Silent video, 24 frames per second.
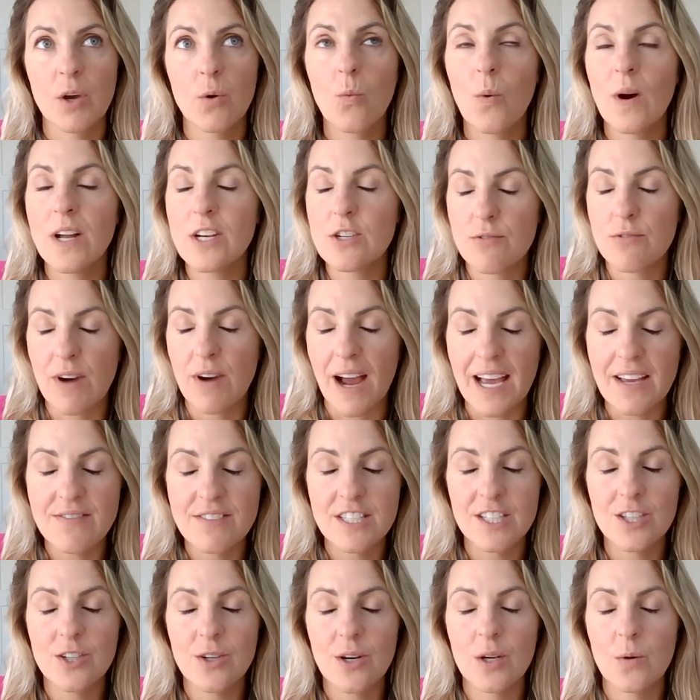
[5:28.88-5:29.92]
what drives
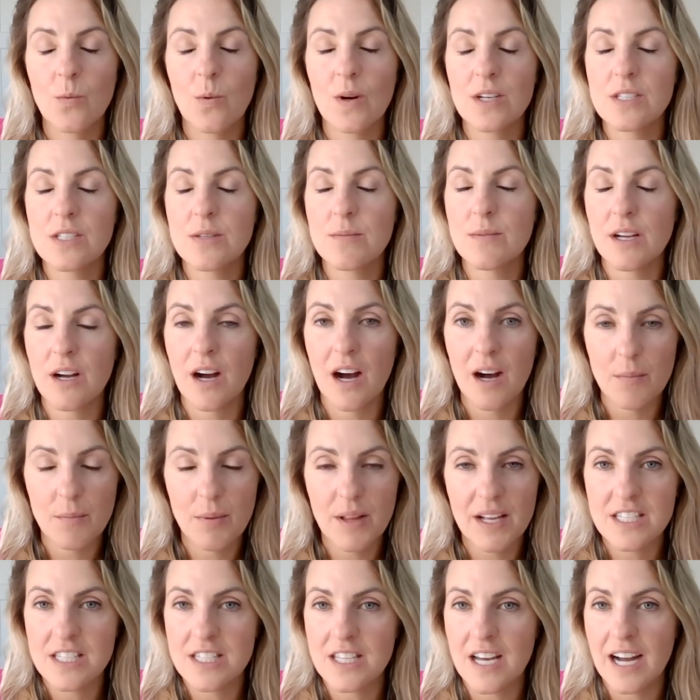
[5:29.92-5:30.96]
you, and what are some of the
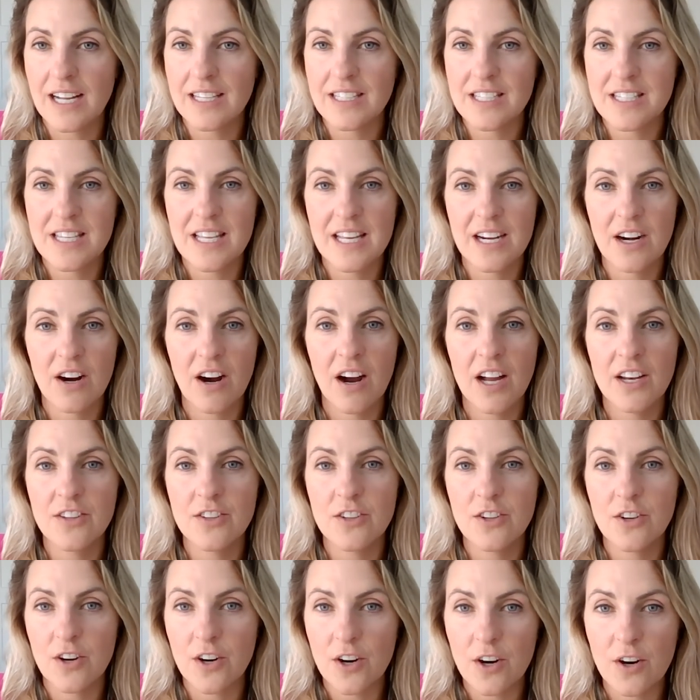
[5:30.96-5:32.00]
complex thoughts that are
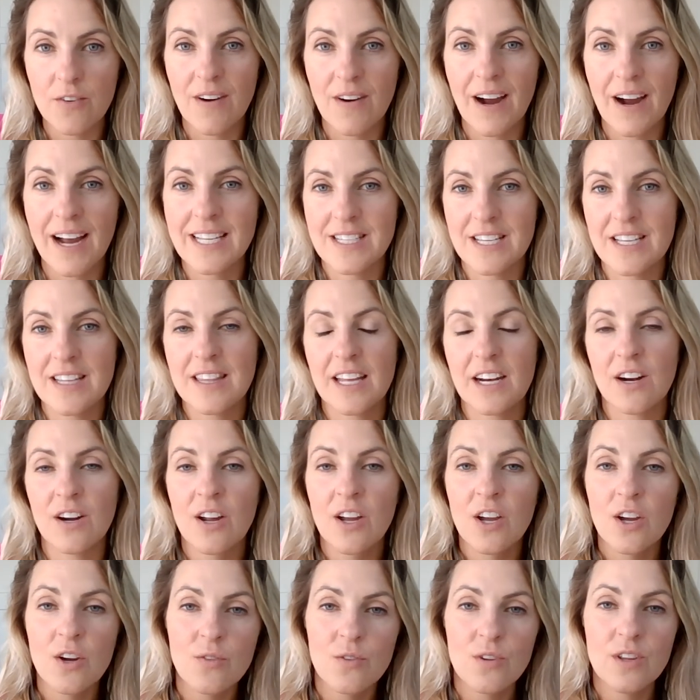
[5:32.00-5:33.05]
on your horizon that are
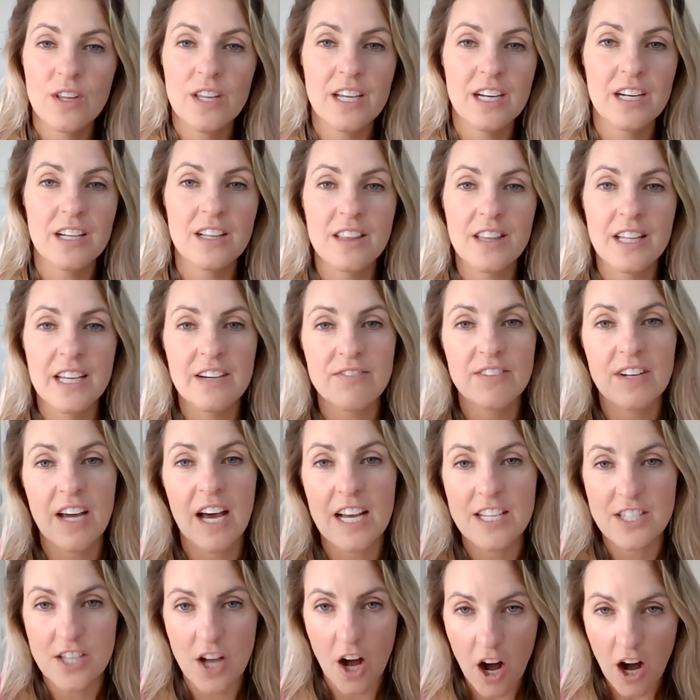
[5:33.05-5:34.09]
really going to lift
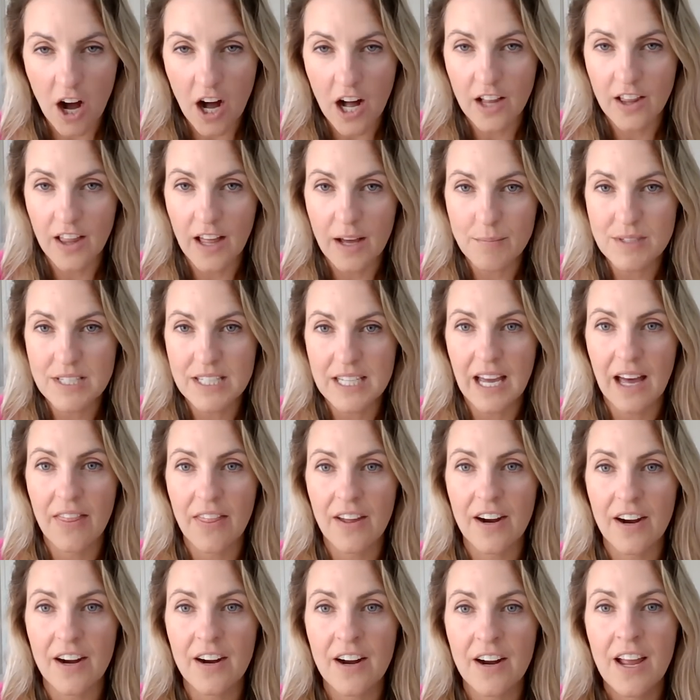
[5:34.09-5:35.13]
us all up
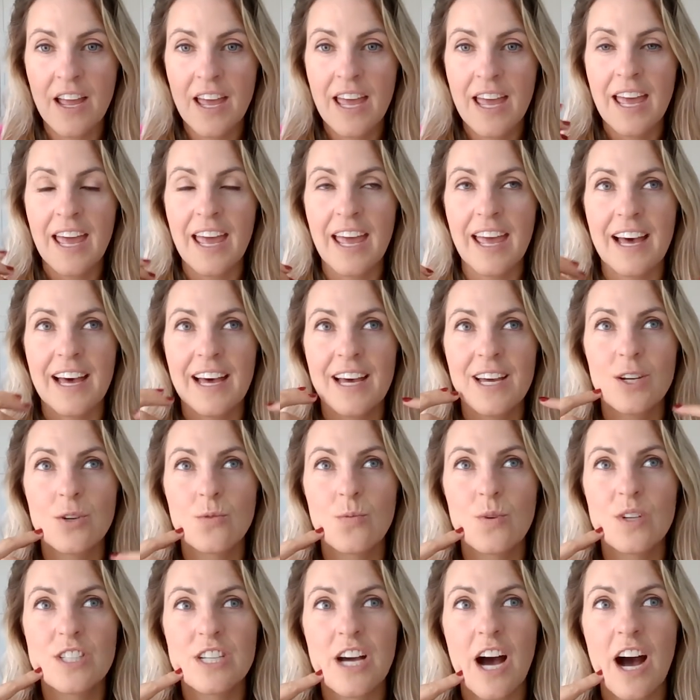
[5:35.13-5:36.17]
together.
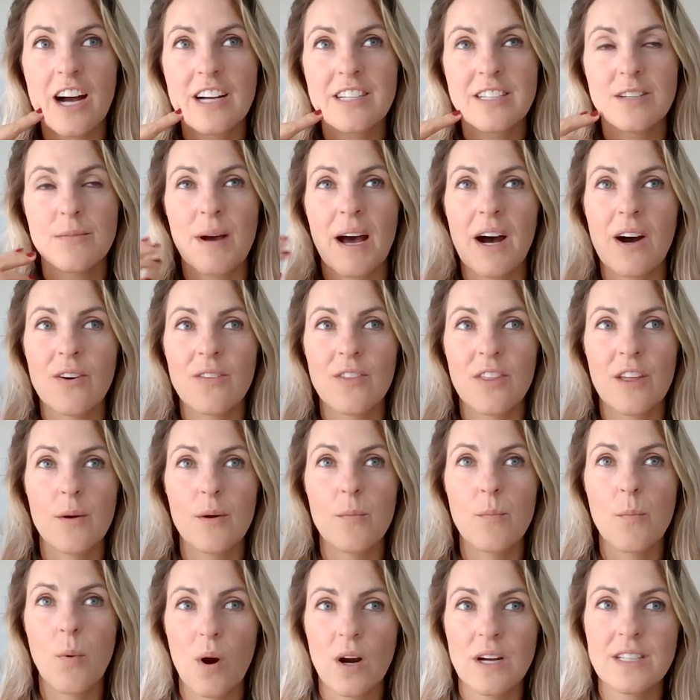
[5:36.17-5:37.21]
And we talked about the
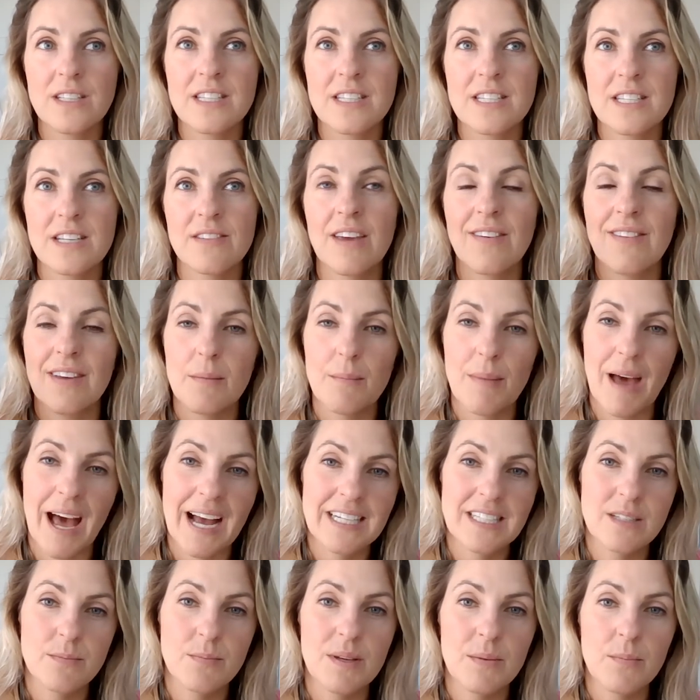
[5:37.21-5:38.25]
importance of giving
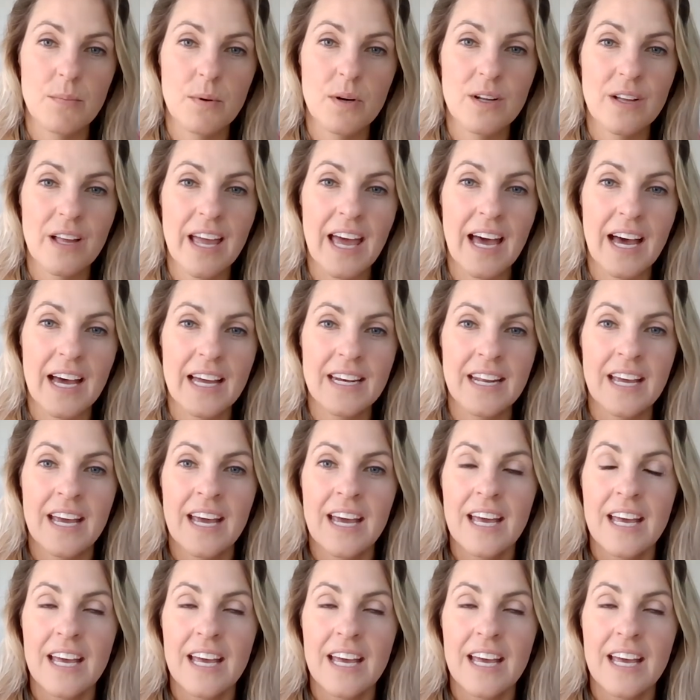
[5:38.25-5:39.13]
back to people. And